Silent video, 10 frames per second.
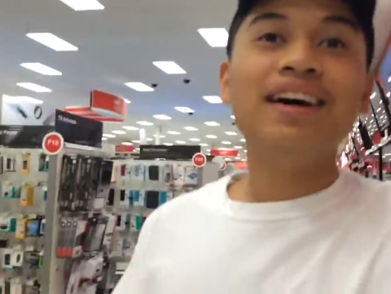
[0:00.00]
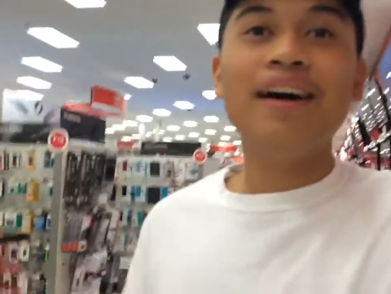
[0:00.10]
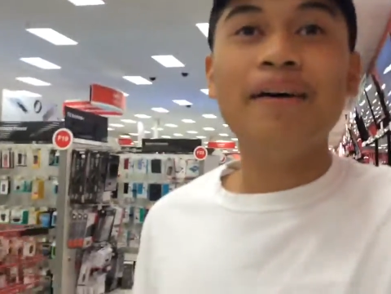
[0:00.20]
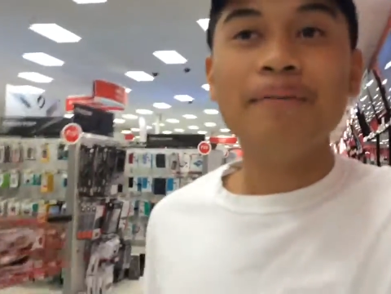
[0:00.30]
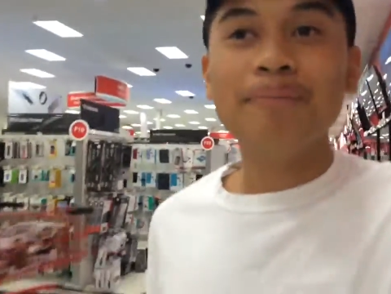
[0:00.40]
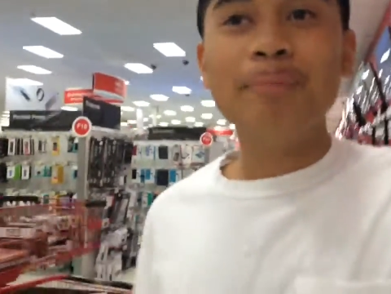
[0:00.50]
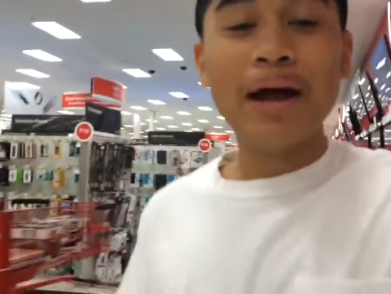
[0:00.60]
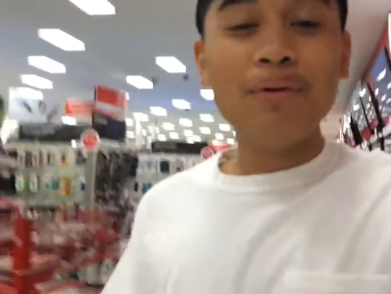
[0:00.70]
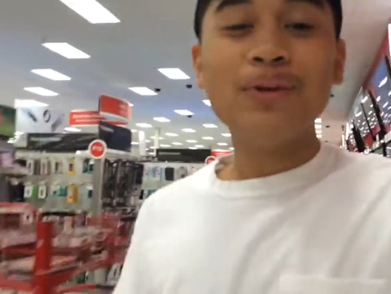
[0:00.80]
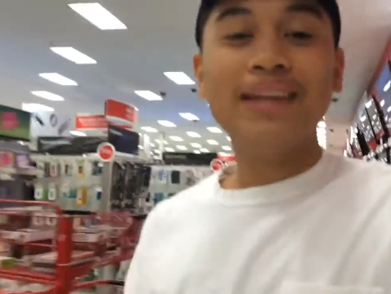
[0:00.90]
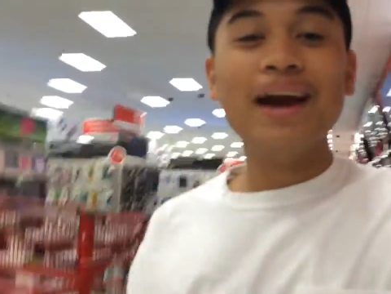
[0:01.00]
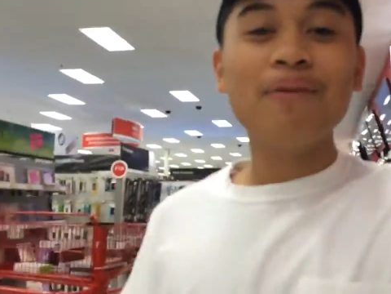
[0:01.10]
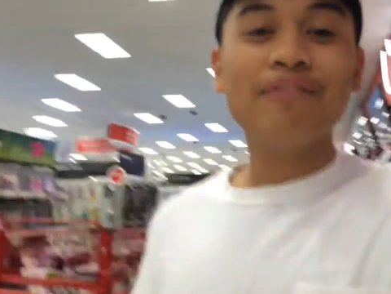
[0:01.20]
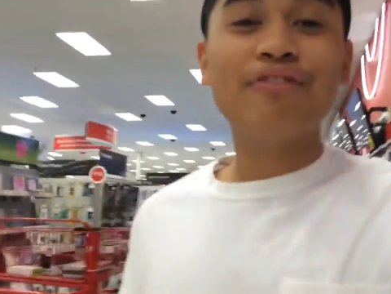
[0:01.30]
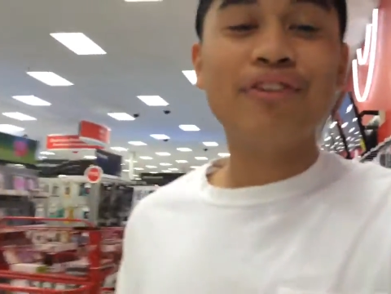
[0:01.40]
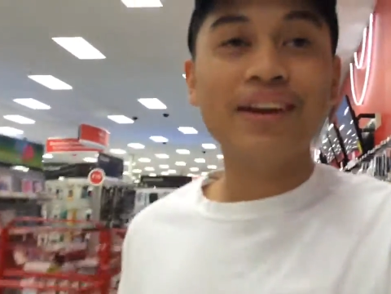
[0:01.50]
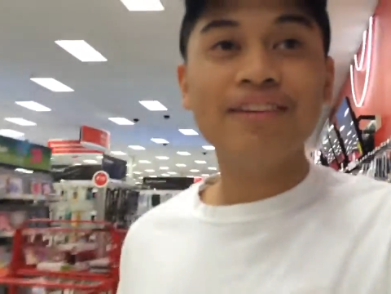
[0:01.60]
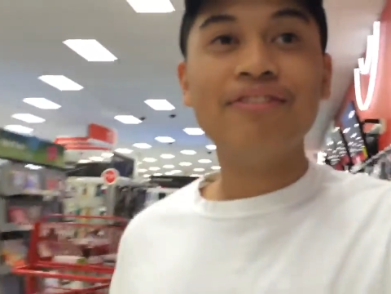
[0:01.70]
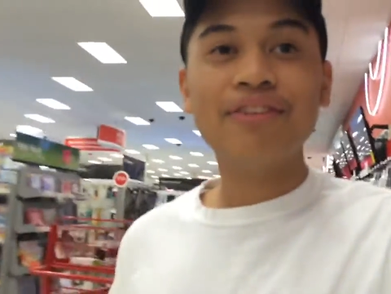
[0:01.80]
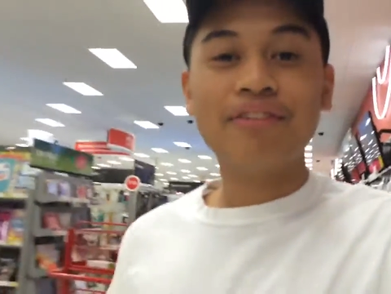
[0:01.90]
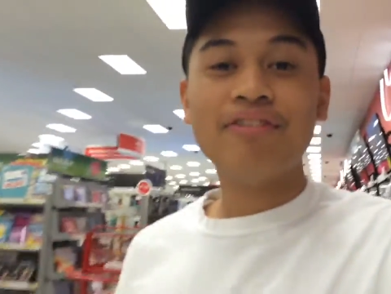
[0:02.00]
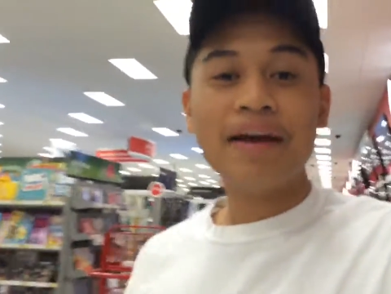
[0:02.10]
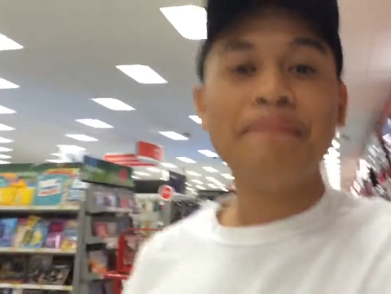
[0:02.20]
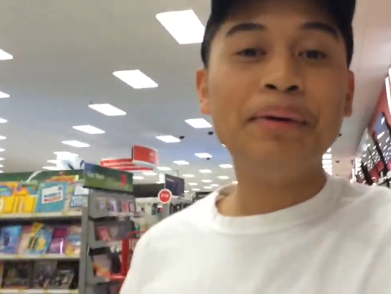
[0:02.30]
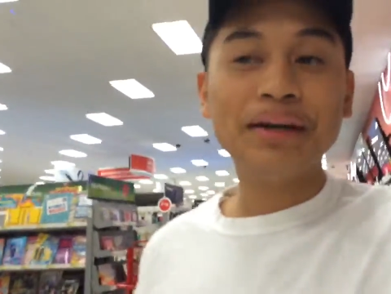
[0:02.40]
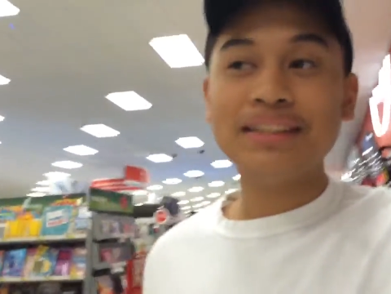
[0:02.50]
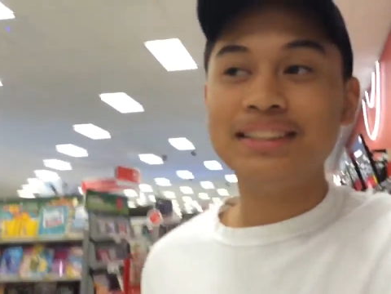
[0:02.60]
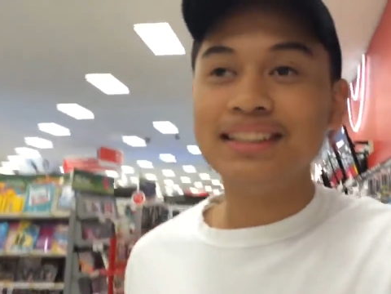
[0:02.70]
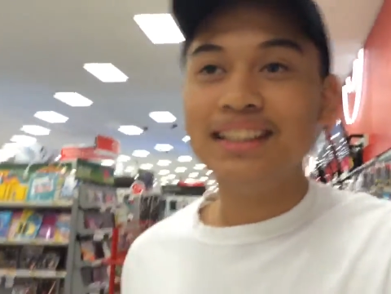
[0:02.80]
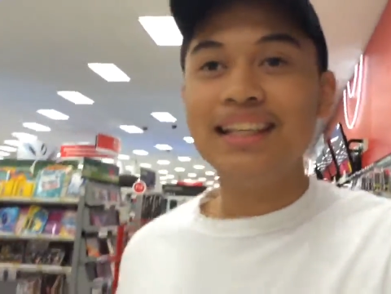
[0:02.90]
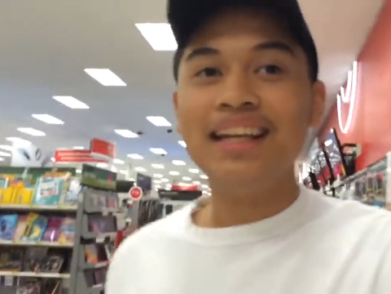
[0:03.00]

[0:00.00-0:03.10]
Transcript: Buy one, get one free for 5 bucks.